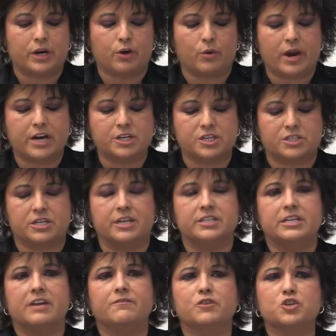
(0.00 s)
crashes on
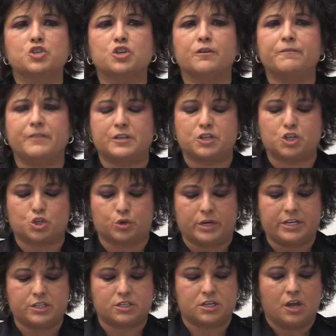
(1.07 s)
Denver surface
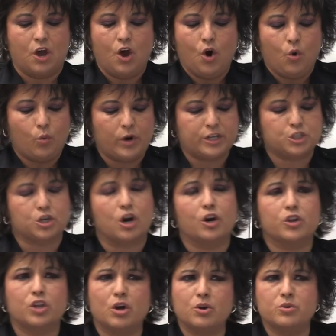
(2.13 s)
streets, which
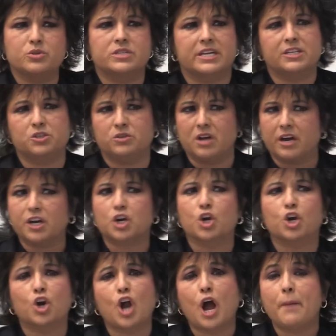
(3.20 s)
are those that do not
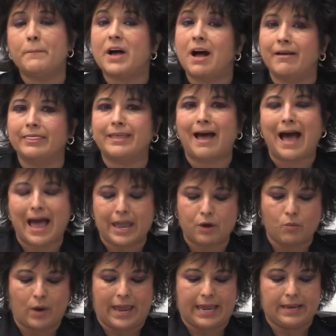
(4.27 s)
occur up on the
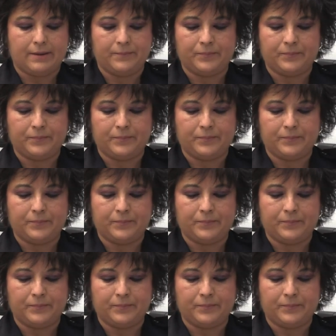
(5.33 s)
highway.